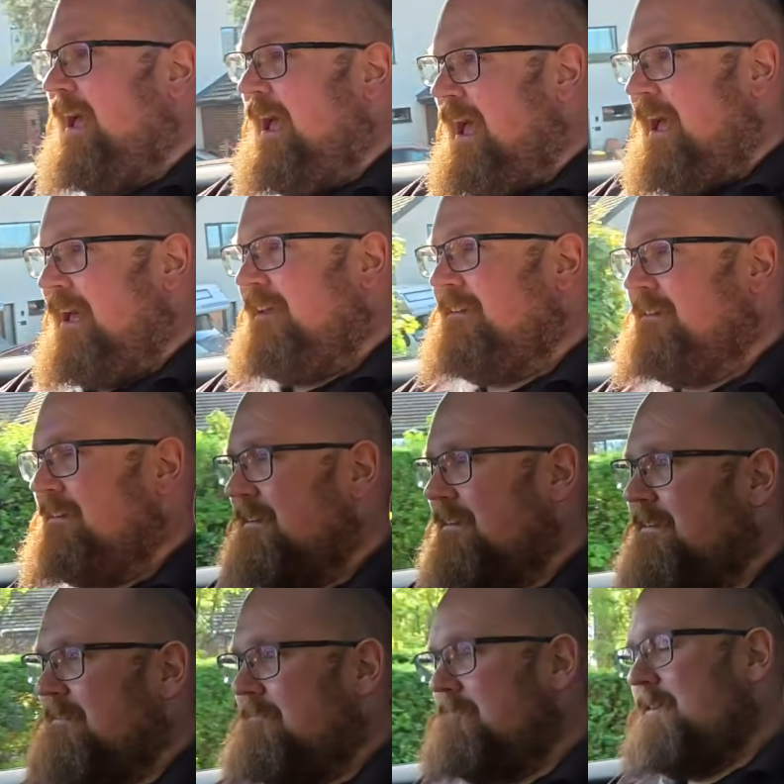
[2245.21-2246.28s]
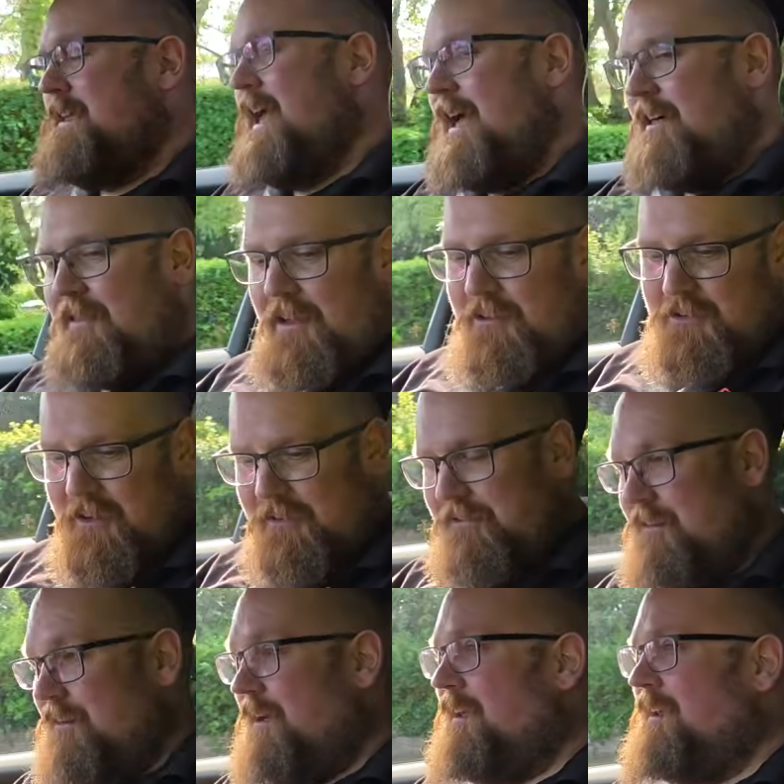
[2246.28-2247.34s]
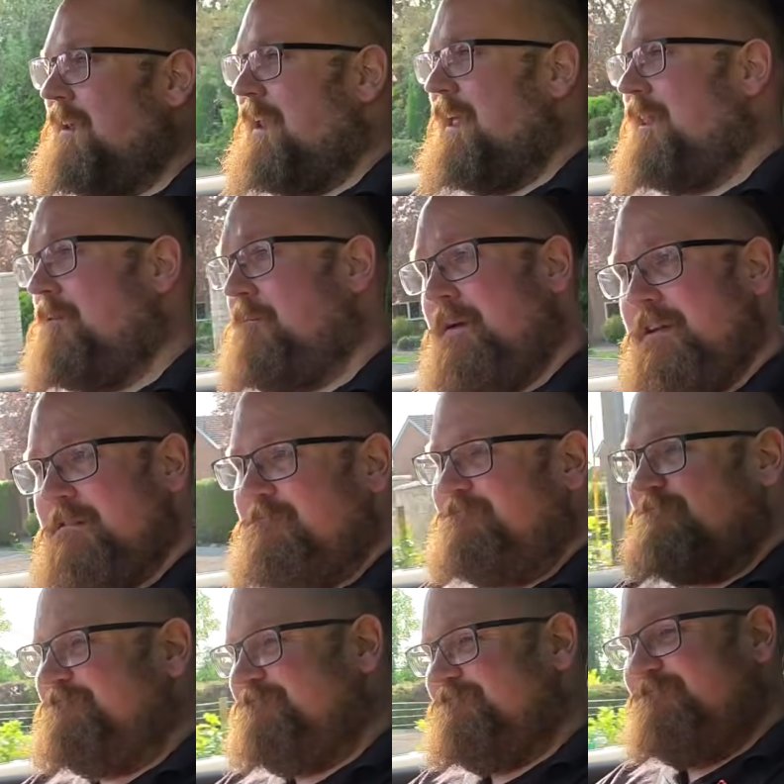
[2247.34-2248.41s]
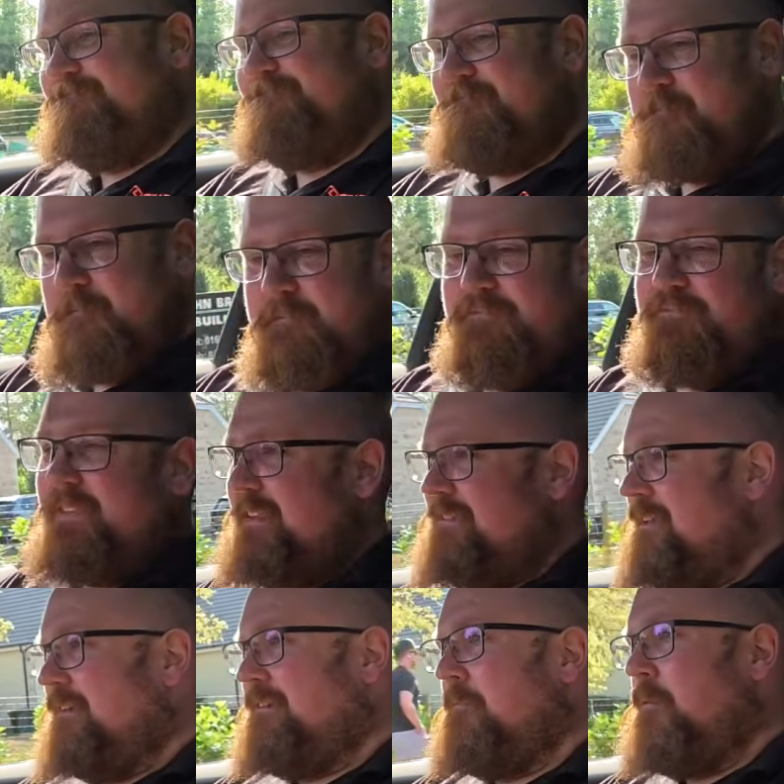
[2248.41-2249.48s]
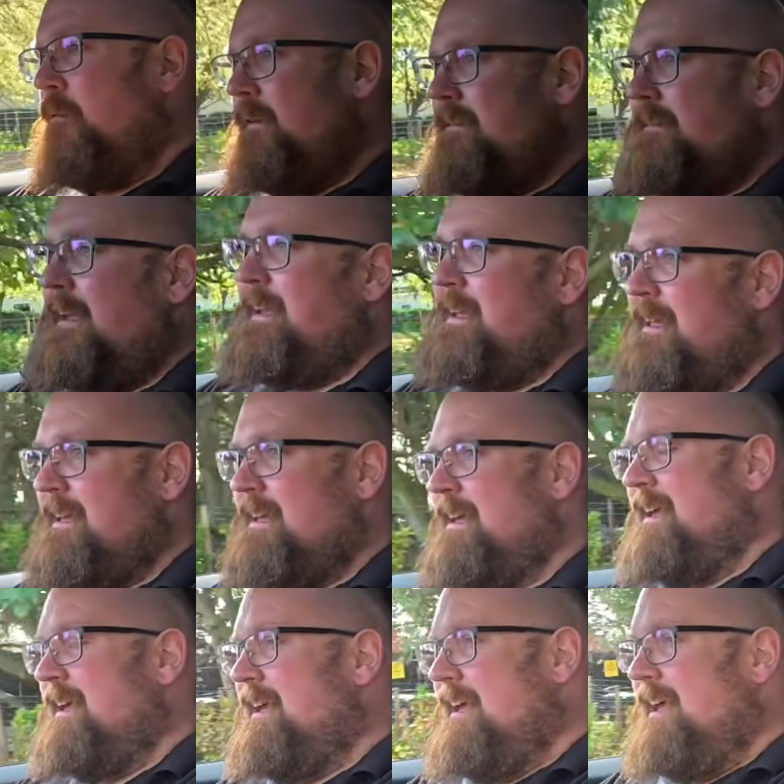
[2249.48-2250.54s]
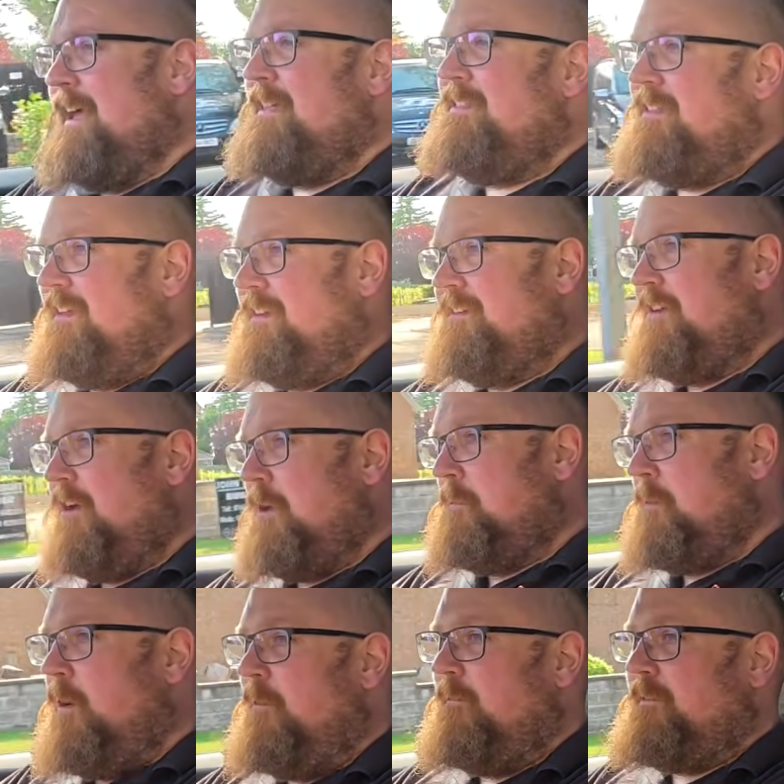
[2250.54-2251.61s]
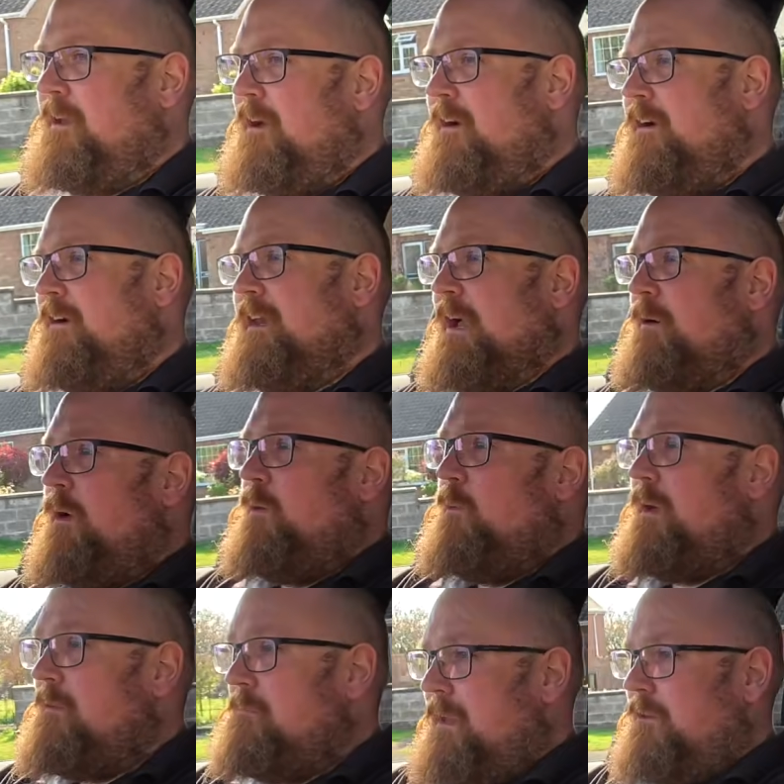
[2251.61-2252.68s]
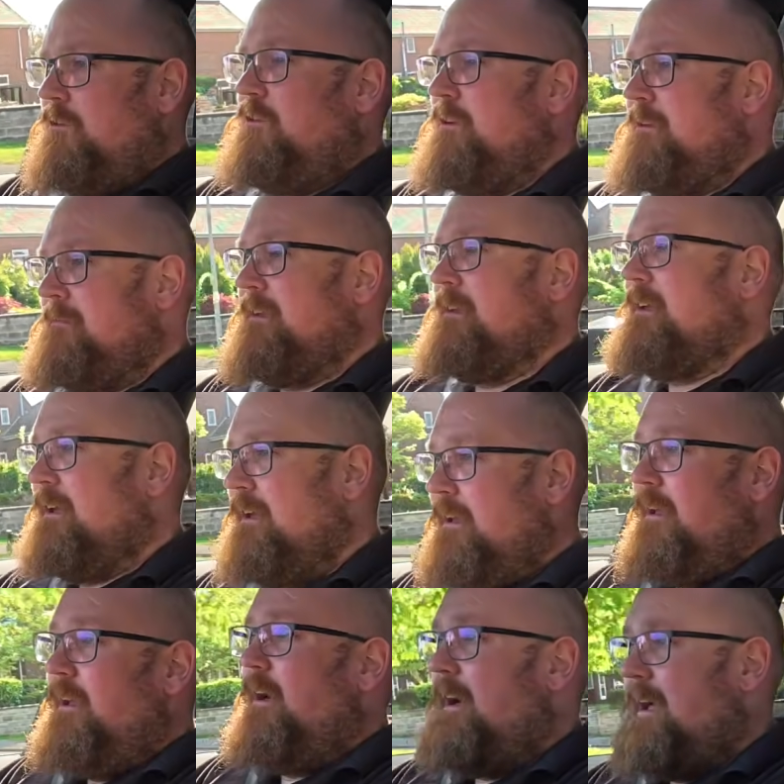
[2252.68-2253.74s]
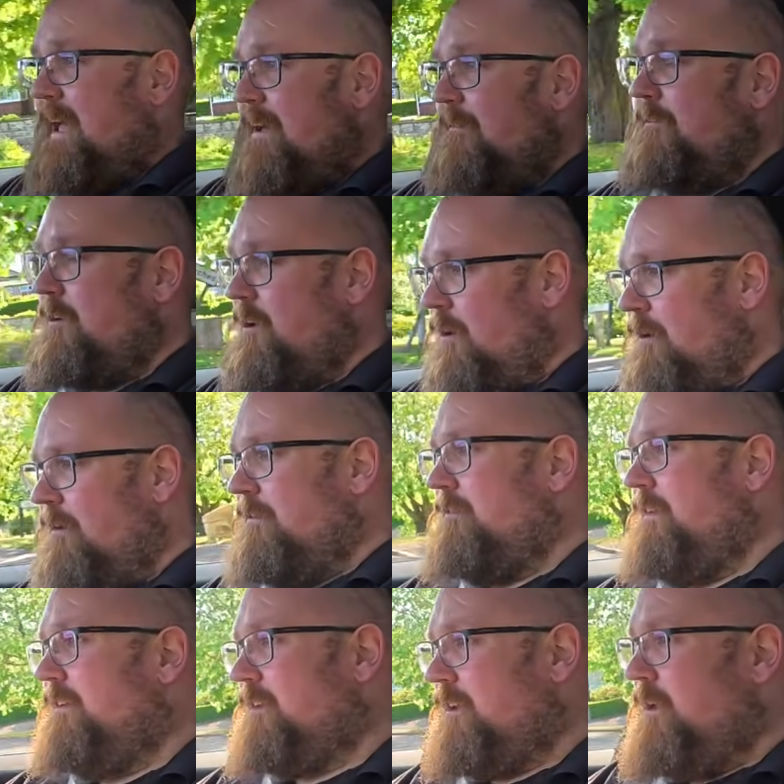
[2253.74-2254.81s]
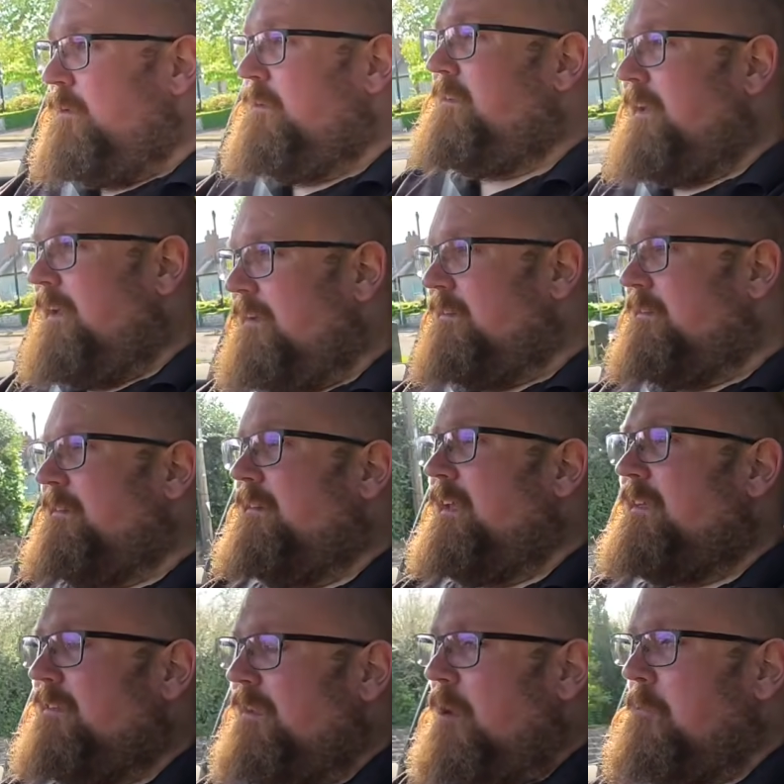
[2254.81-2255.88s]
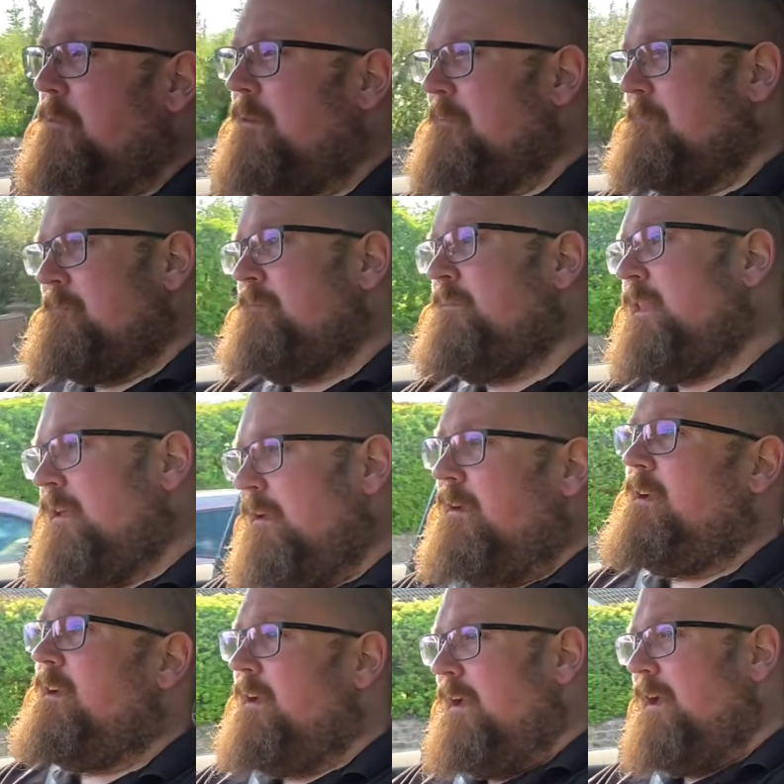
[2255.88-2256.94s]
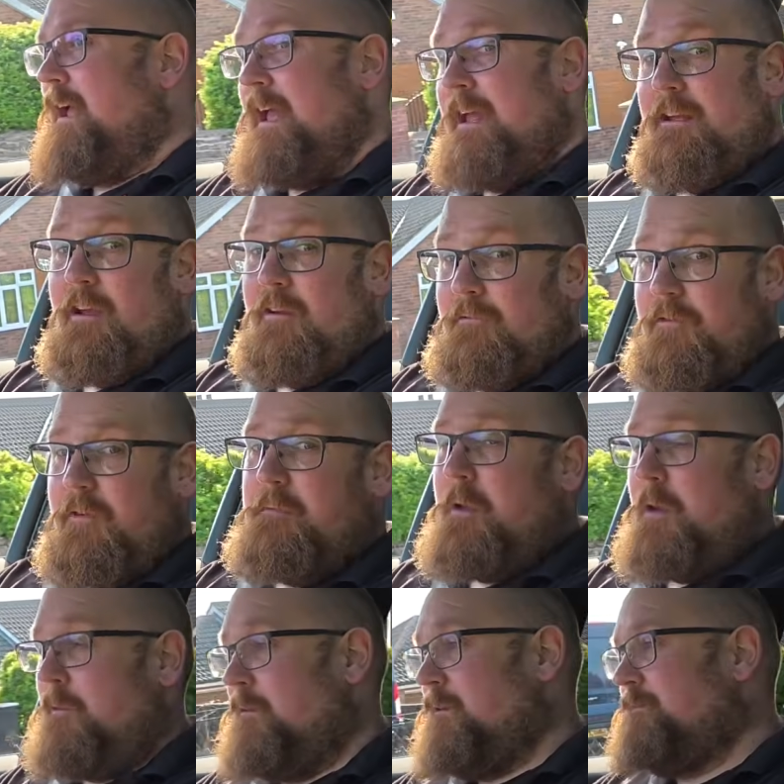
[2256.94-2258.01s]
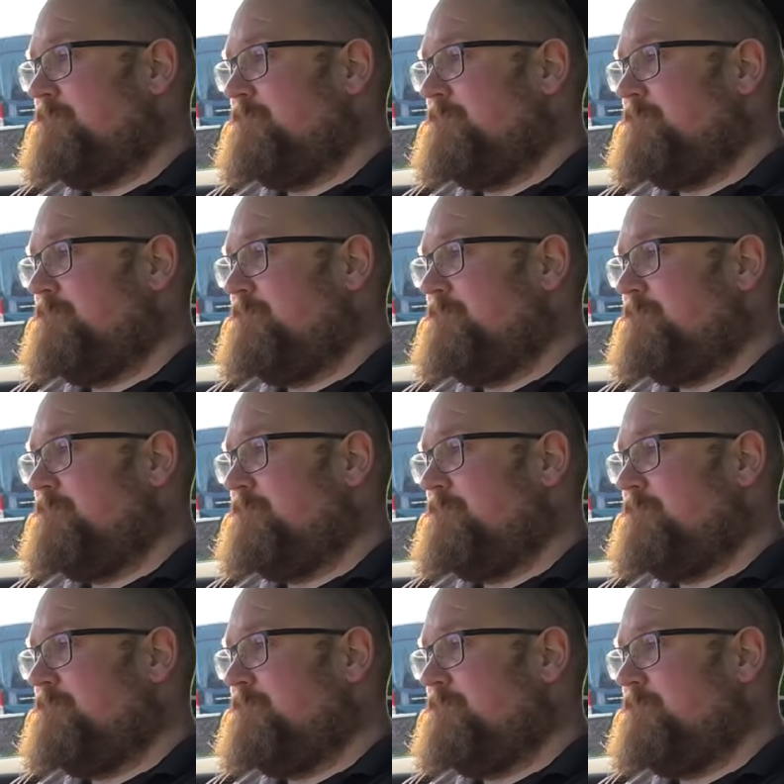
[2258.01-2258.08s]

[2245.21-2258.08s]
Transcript: And yeah, that's just a little bit disappointing in this type of car. Now, I will mention, I have got this Q6 set up in comfort mode.